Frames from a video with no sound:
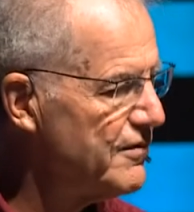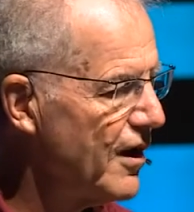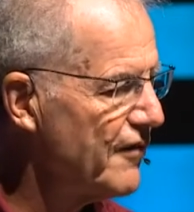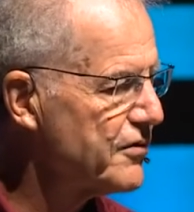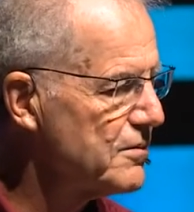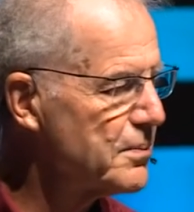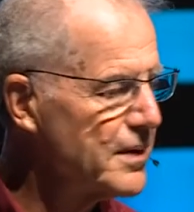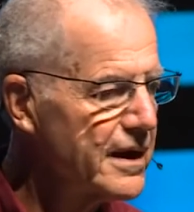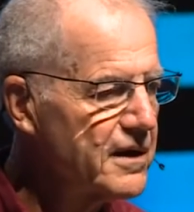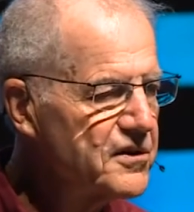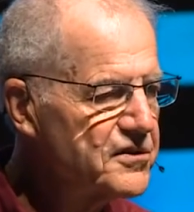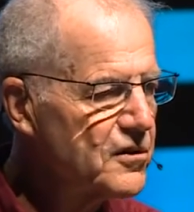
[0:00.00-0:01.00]
evolved from
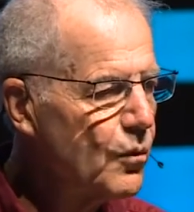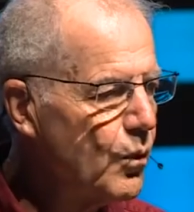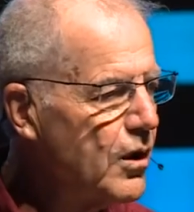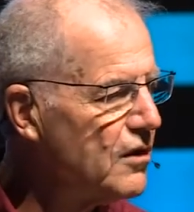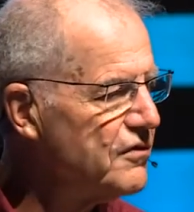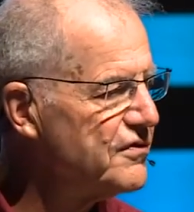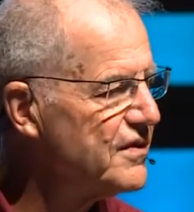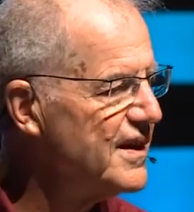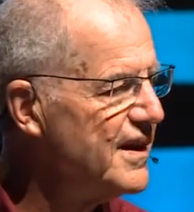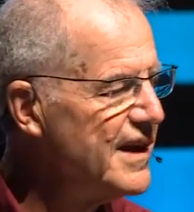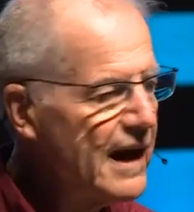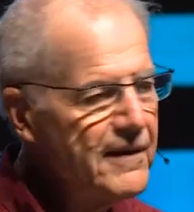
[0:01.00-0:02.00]
predators, the wolf.
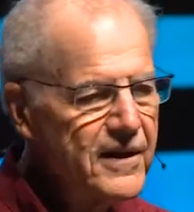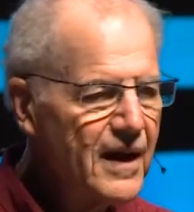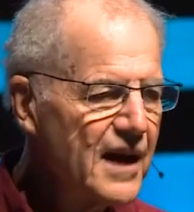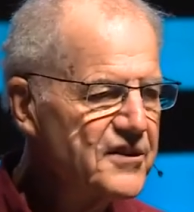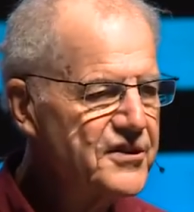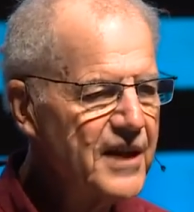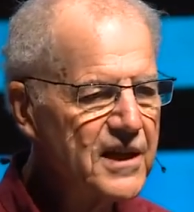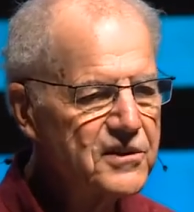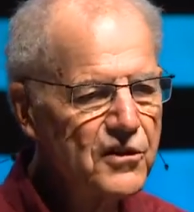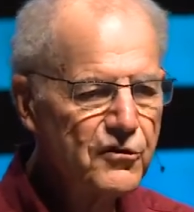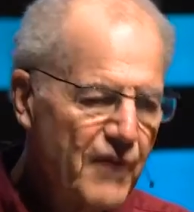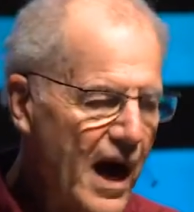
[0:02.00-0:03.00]
And in the United
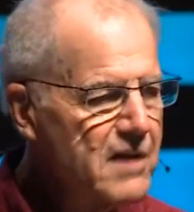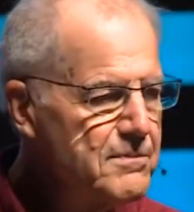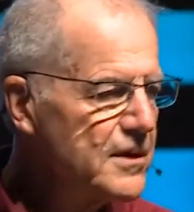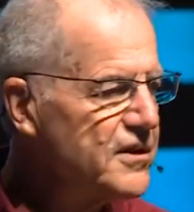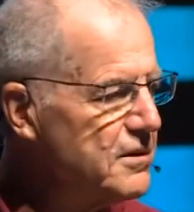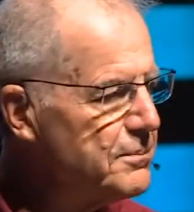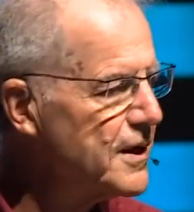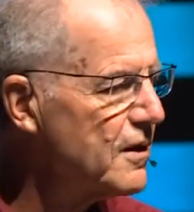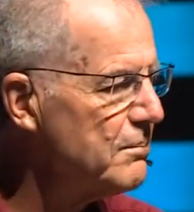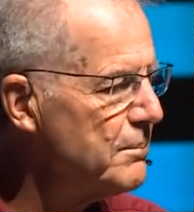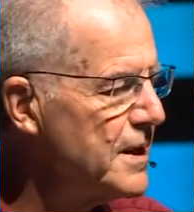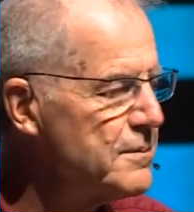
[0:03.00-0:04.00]
States, 5 million pe
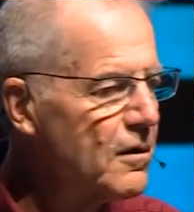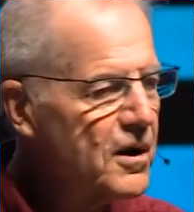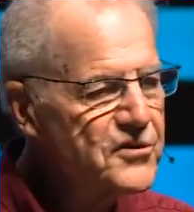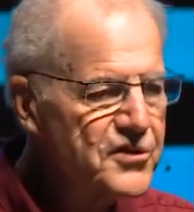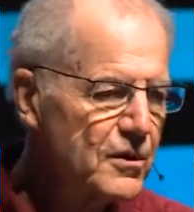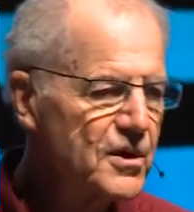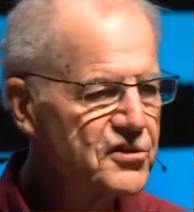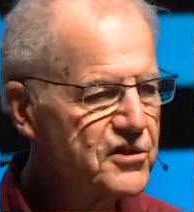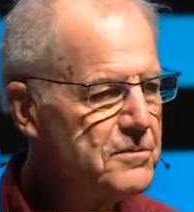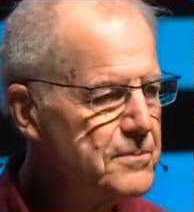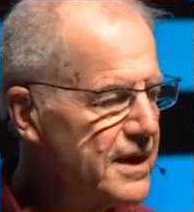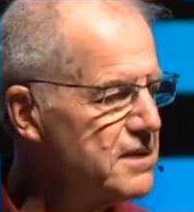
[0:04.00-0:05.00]
people are
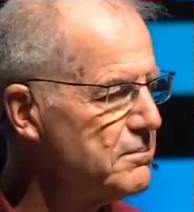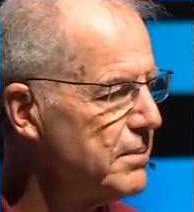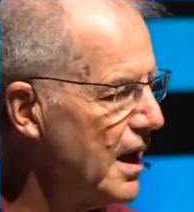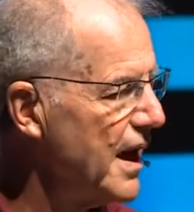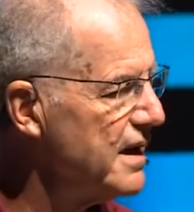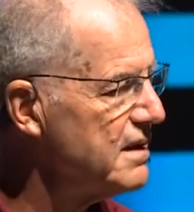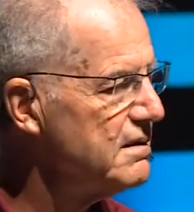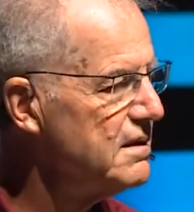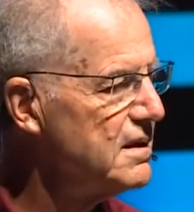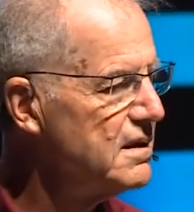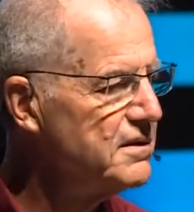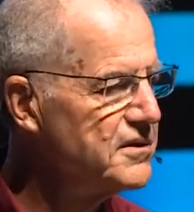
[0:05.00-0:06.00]
seriously bitten by
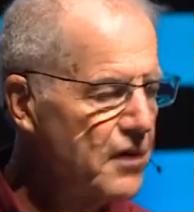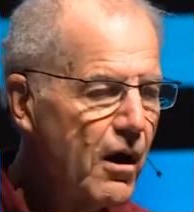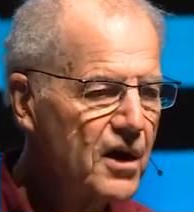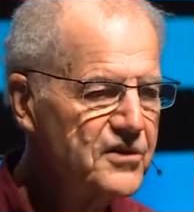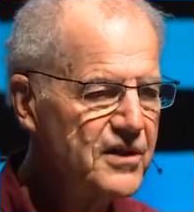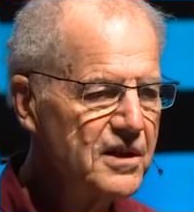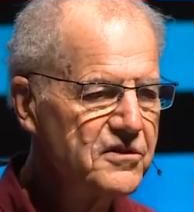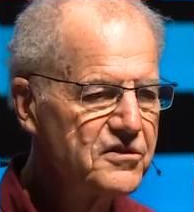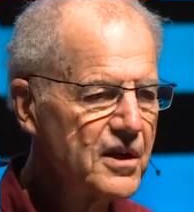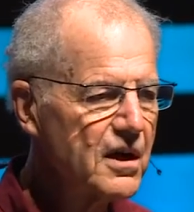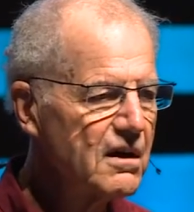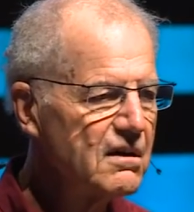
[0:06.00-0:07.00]
dogs
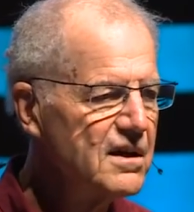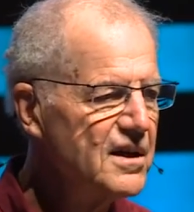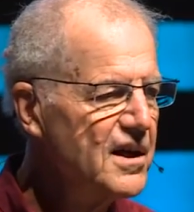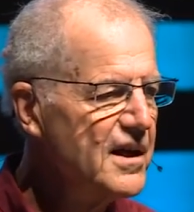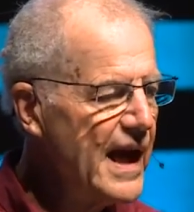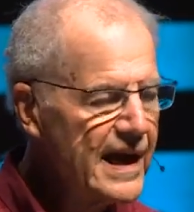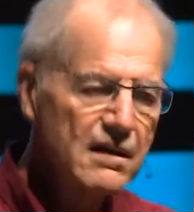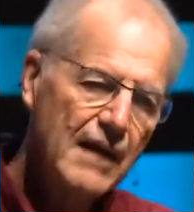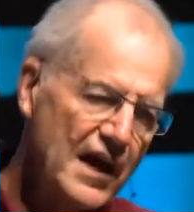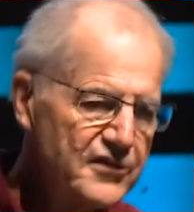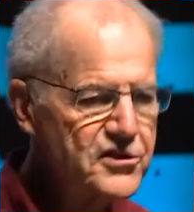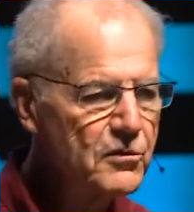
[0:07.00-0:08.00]
each year. And
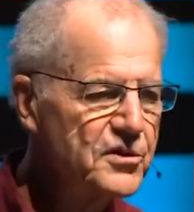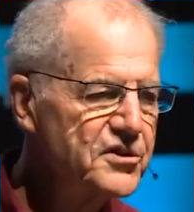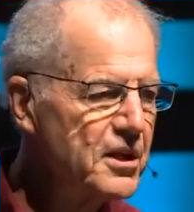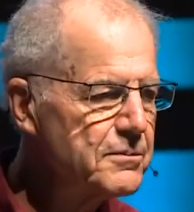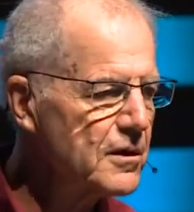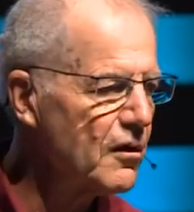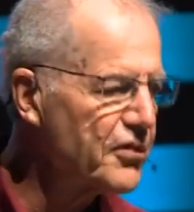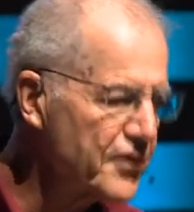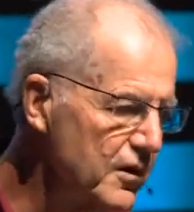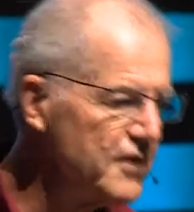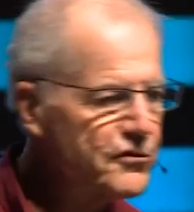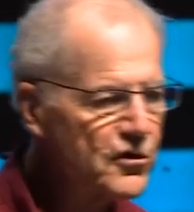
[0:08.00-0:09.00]
last year was typical
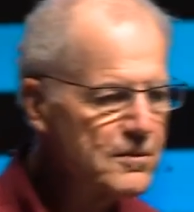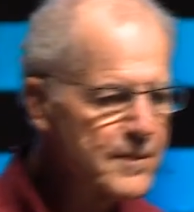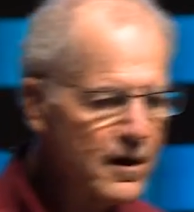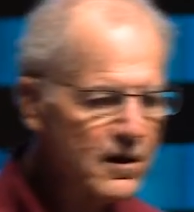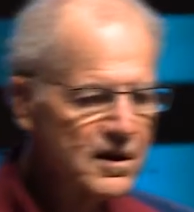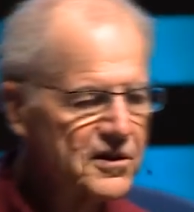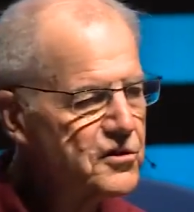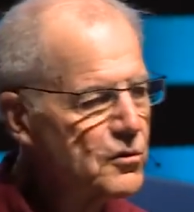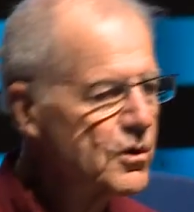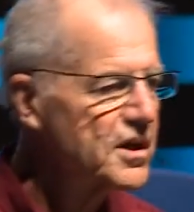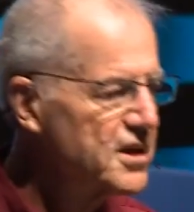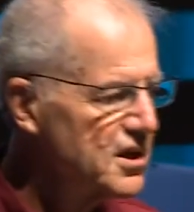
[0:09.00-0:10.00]
34 Americans
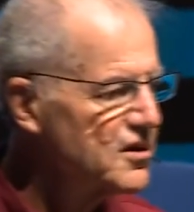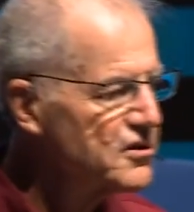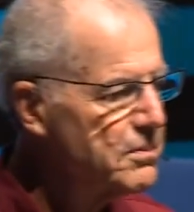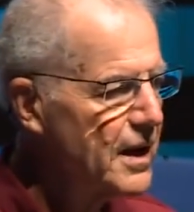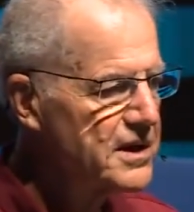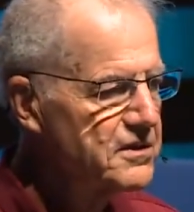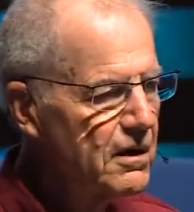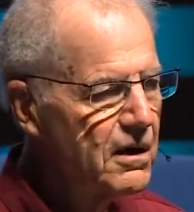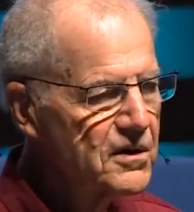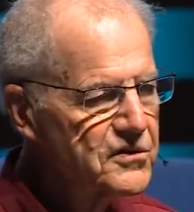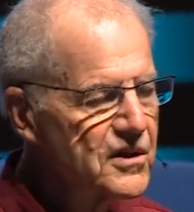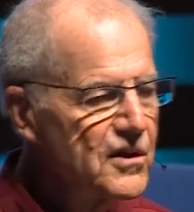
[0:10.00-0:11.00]
were killed by
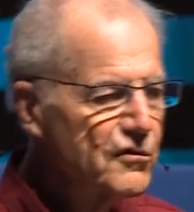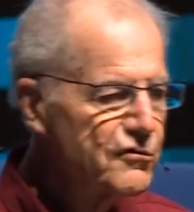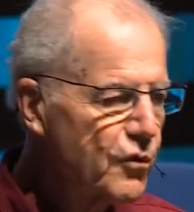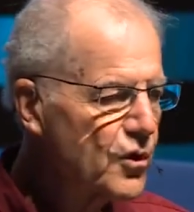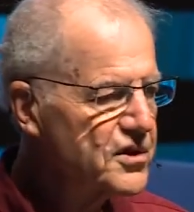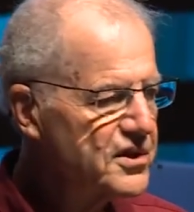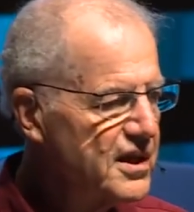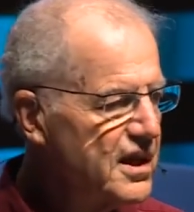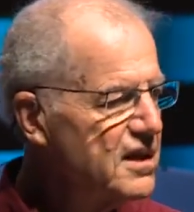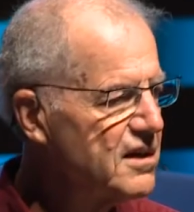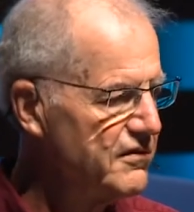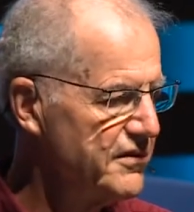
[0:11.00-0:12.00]
dogs,
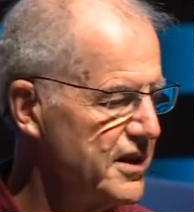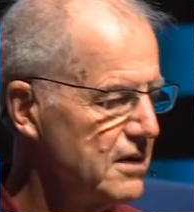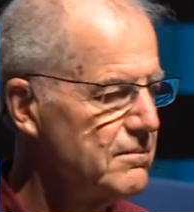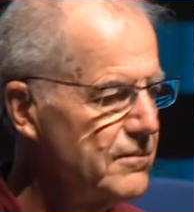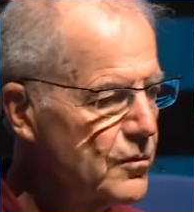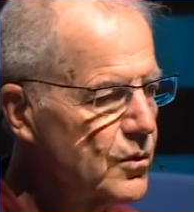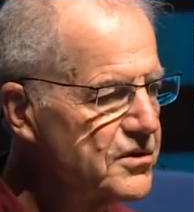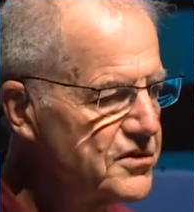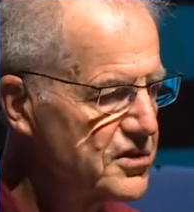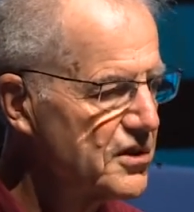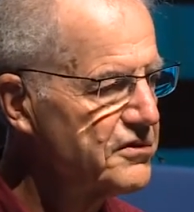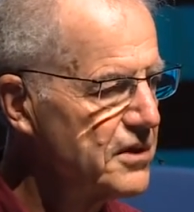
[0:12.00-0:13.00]
14 of them were
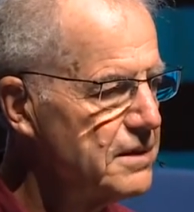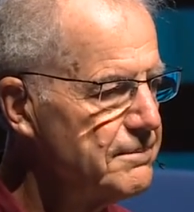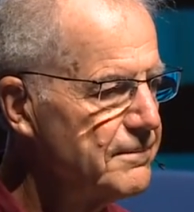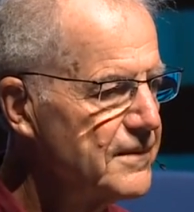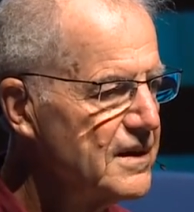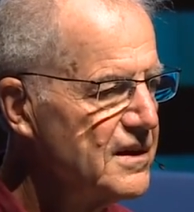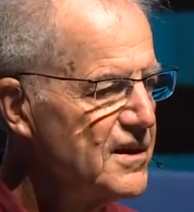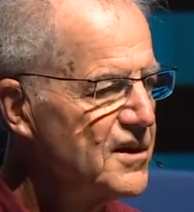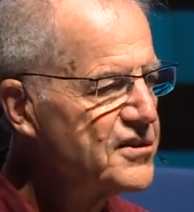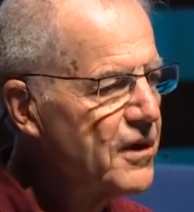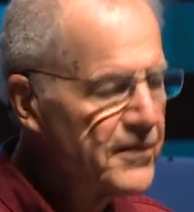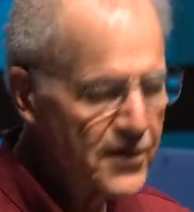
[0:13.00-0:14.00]
children.
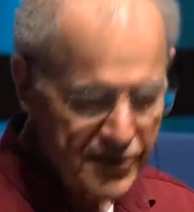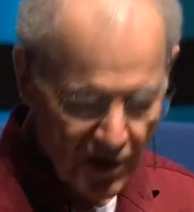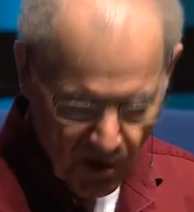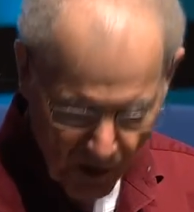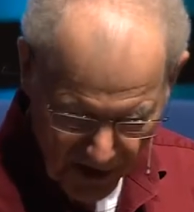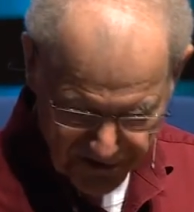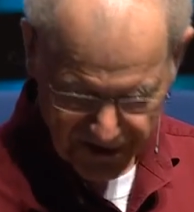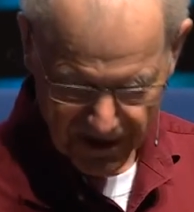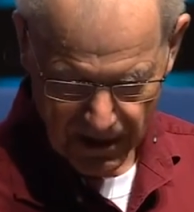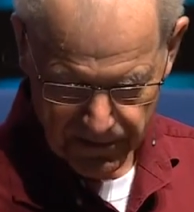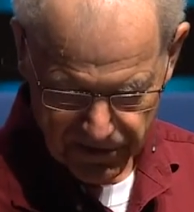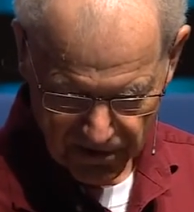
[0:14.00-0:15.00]
So there's a cost that
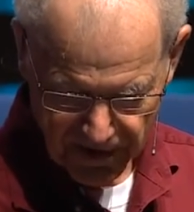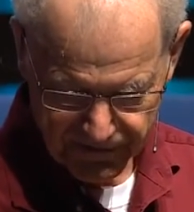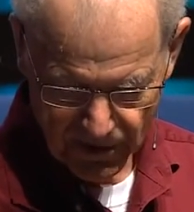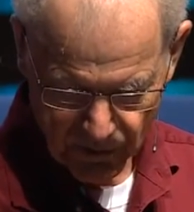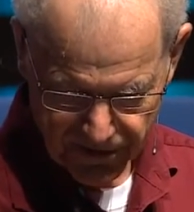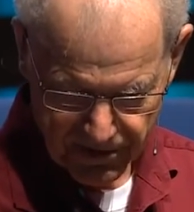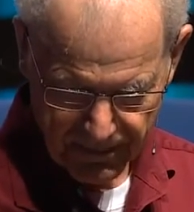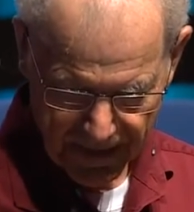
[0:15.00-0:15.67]
comes with living with a